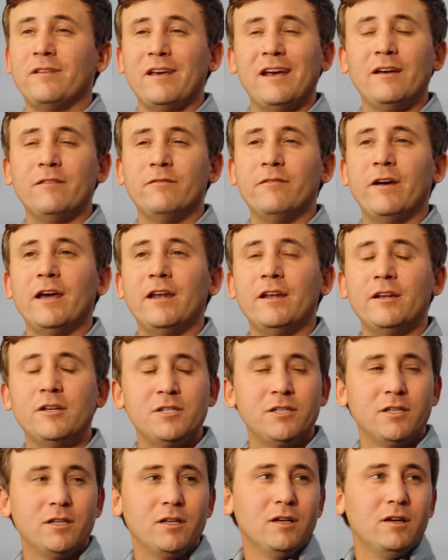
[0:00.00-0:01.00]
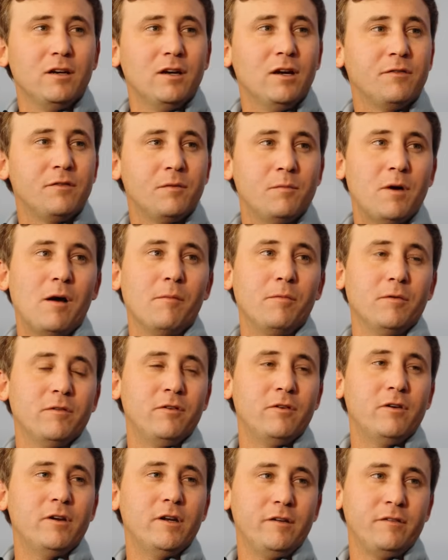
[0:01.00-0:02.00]
take advantage of some
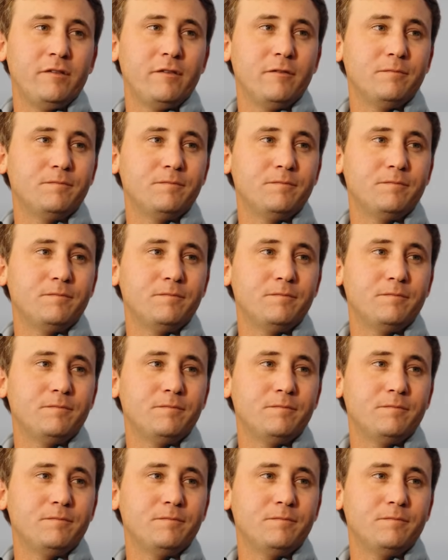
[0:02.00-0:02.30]
opportunities.